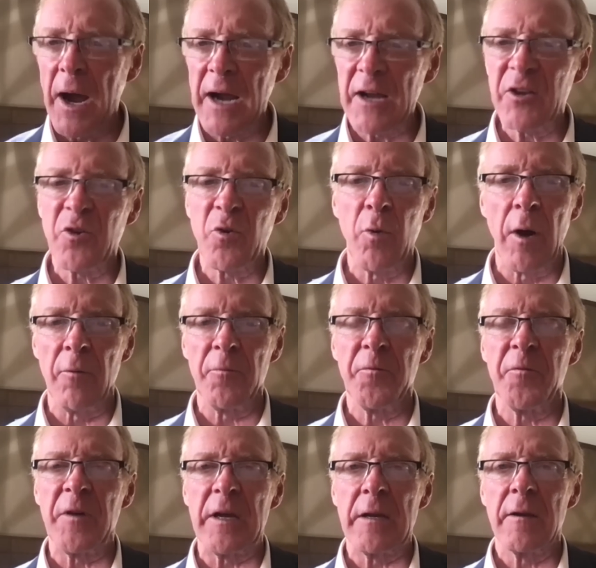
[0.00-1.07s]
by 12
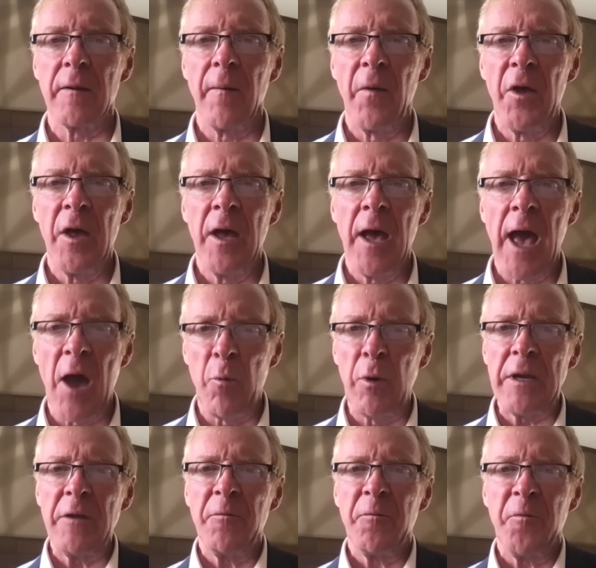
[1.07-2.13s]
feet. And
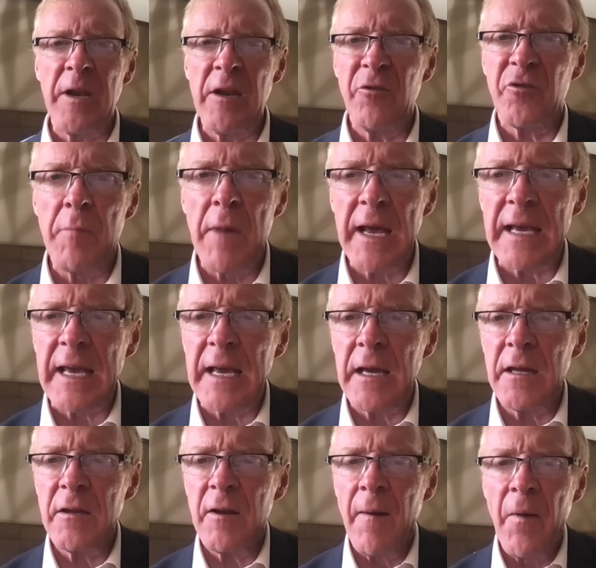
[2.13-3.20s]
when he finished making
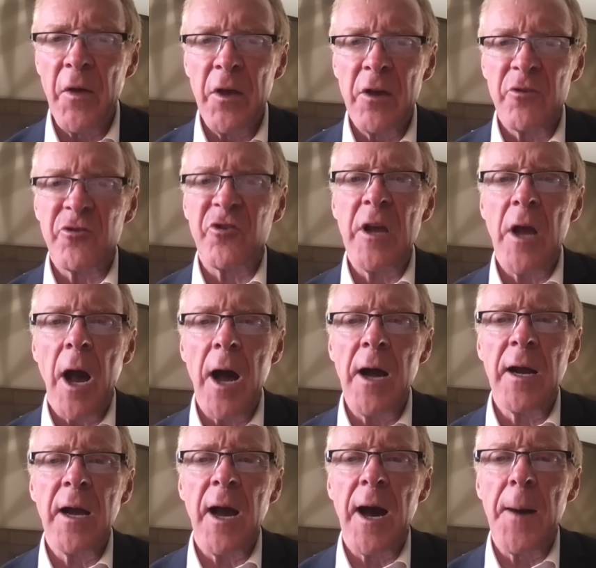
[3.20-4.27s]
it, she
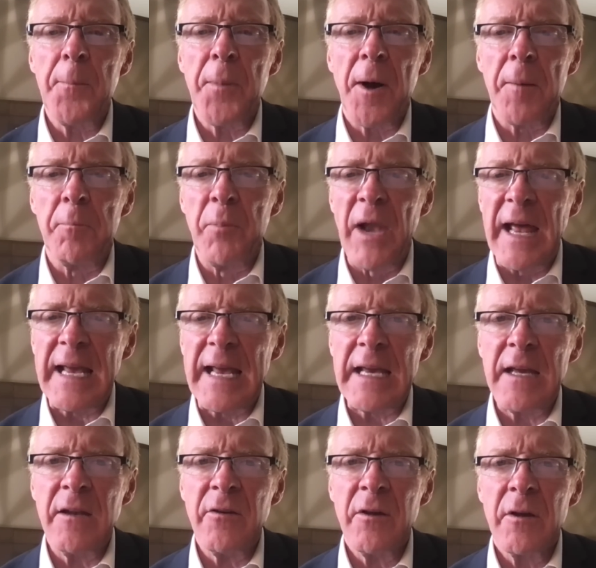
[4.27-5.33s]
hung up a
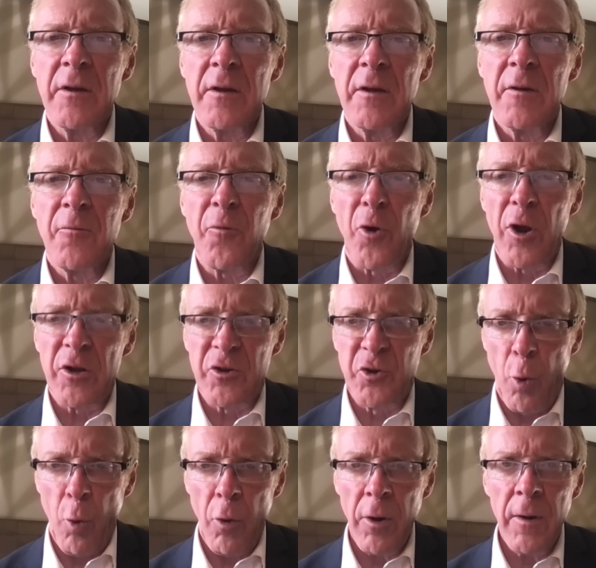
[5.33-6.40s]
blanket for a
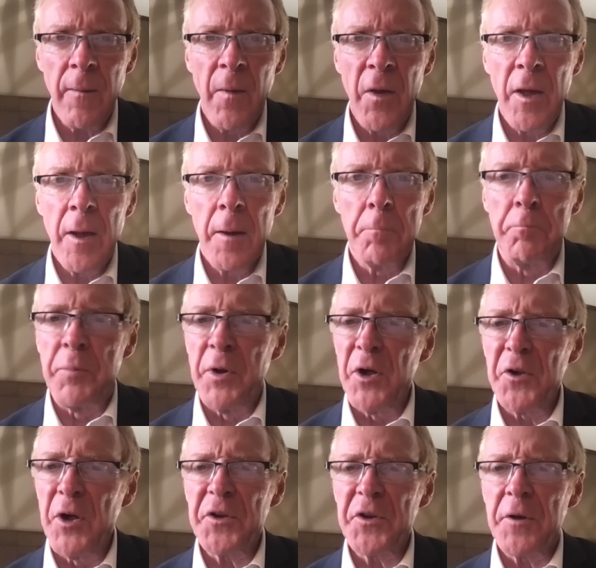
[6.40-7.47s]
door,
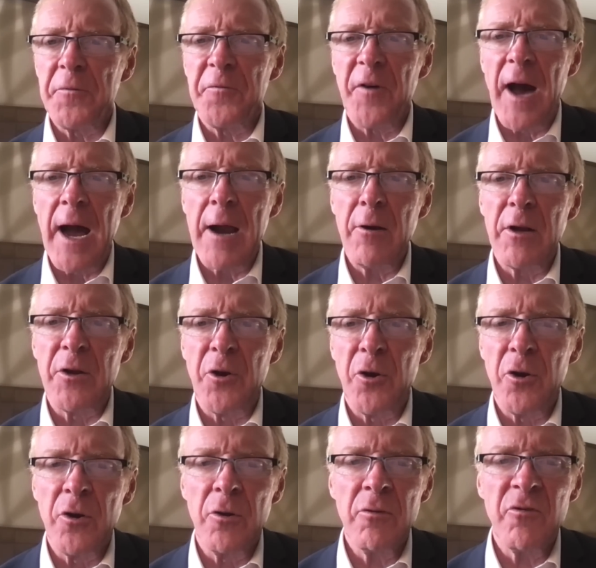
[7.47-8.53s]
built a fire in her
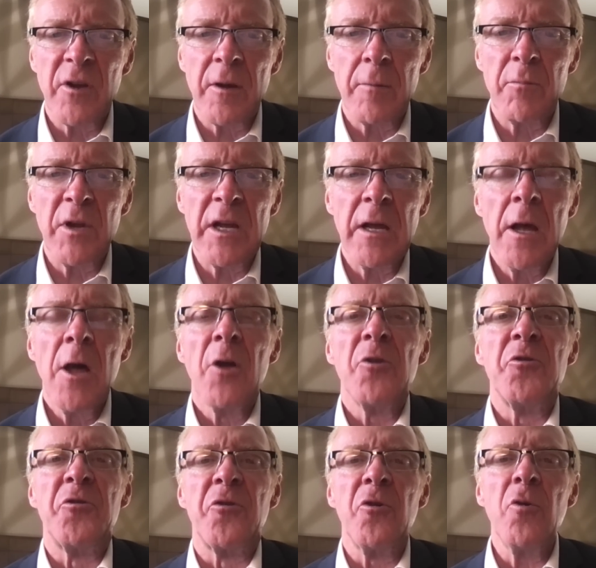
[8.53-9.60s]
new chimney,
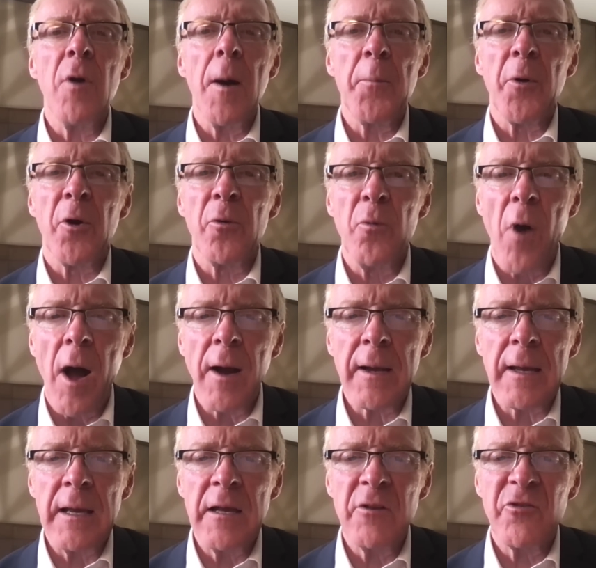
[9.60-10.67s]
drew up her
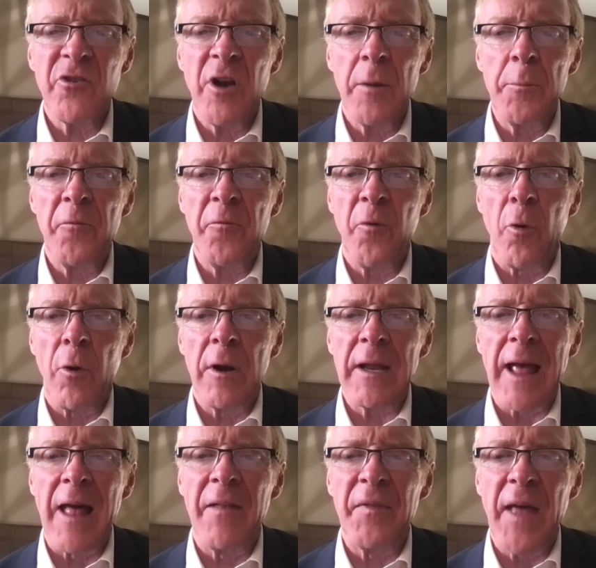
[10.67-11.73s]
rocking chair before
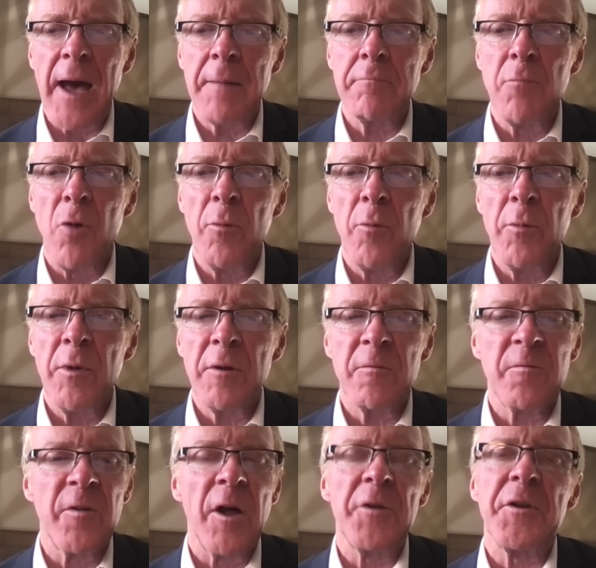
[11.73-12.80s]
it, and that moment
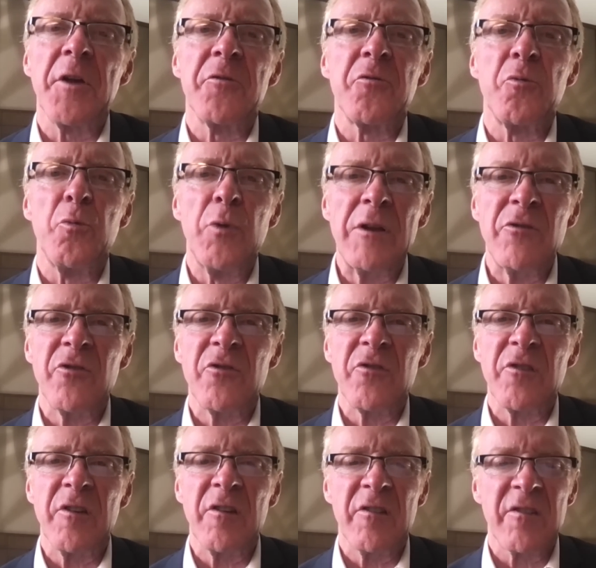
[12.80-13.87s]
felt as rich,
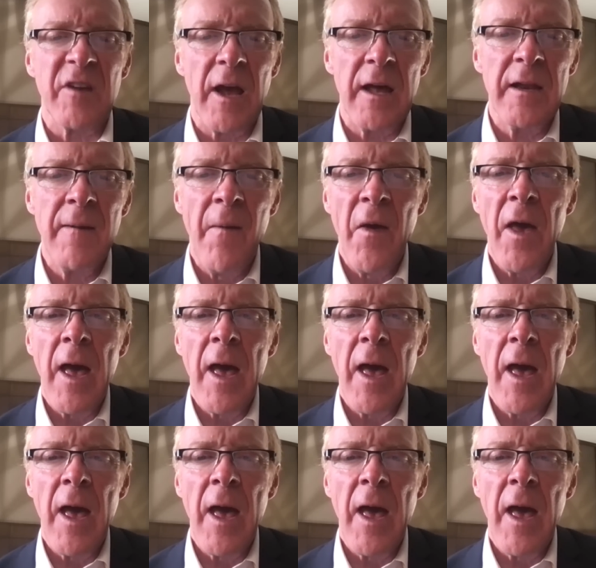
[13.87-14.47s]
she said,